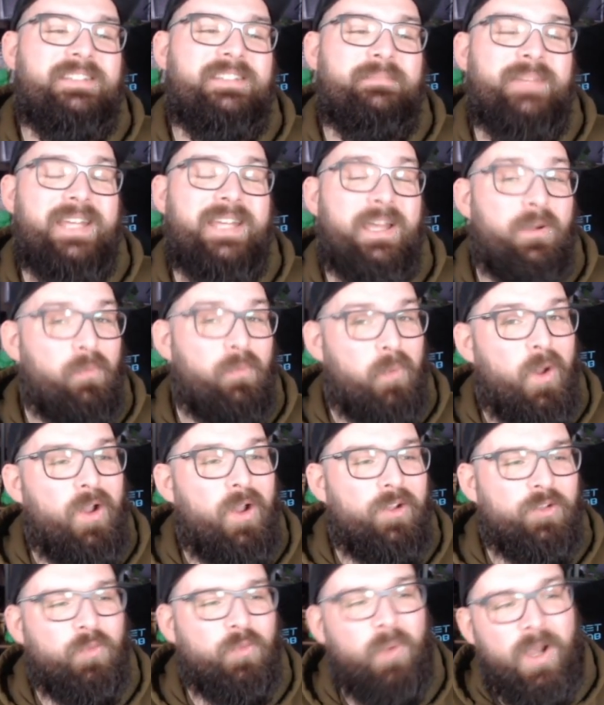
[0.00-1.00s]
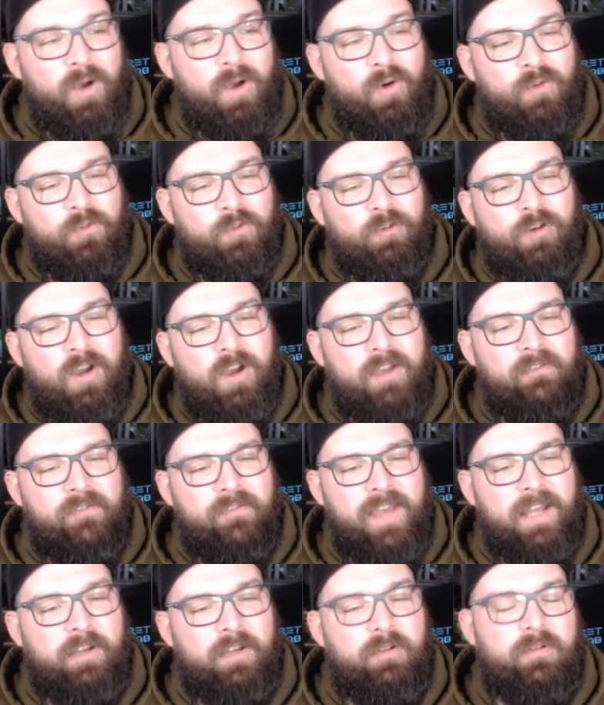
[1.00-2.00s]
admit it works well for Iron
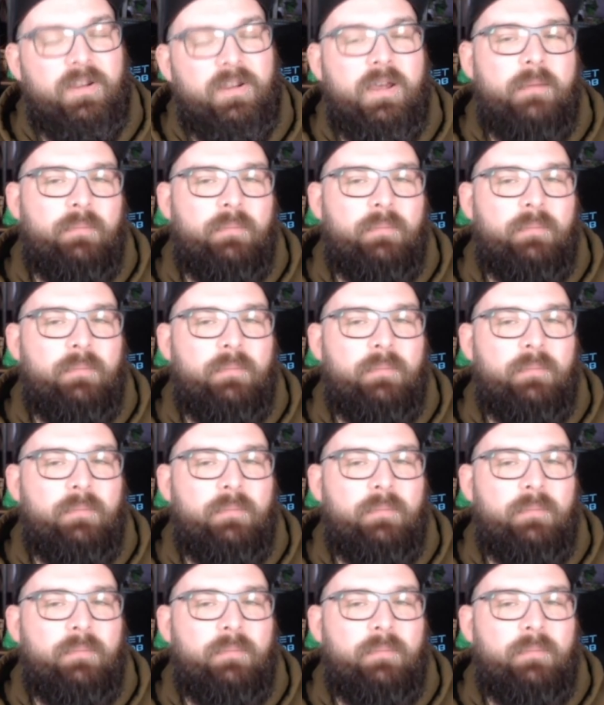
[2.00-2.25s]
Valiant